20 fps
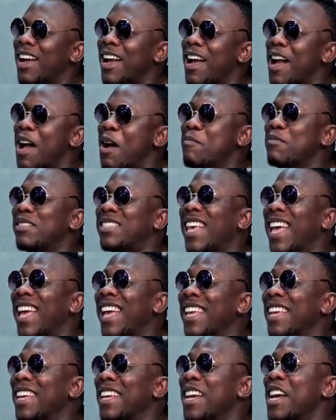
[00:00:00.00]
of
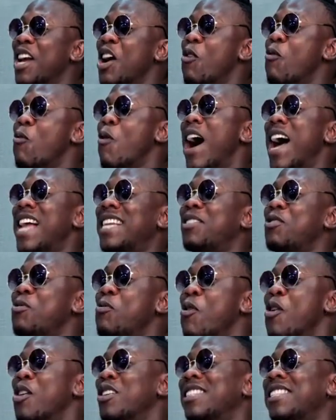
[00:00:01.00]
man shall provide.
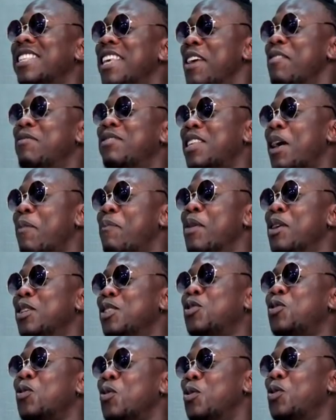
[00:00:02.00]
What was Eve
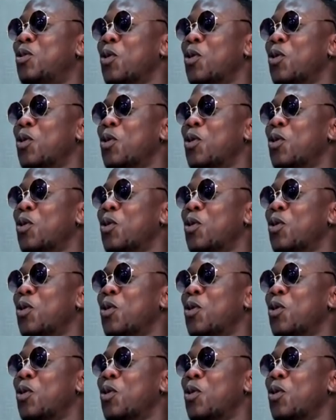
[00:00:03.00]
supposed to